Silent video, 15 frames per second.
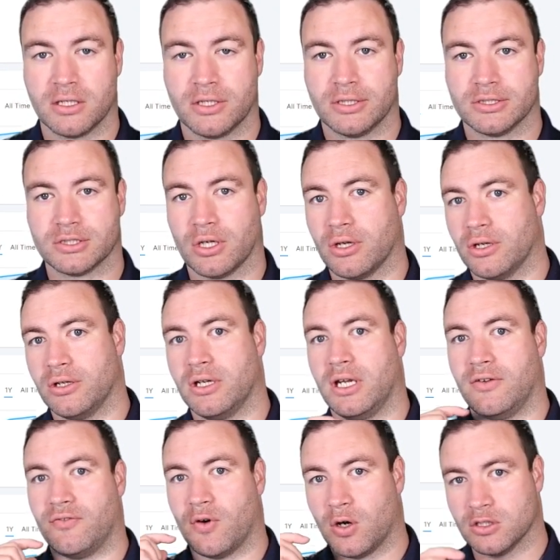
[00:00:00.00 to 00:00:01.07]
So if
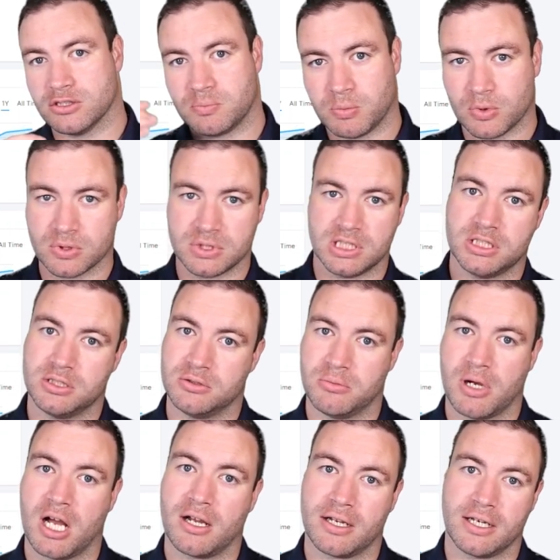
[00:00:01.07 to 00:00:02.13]
Osborne Digital
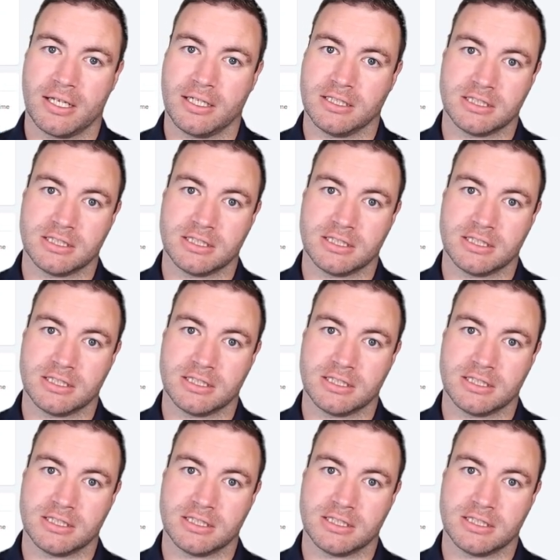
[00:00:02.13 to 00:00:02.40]
Marketing is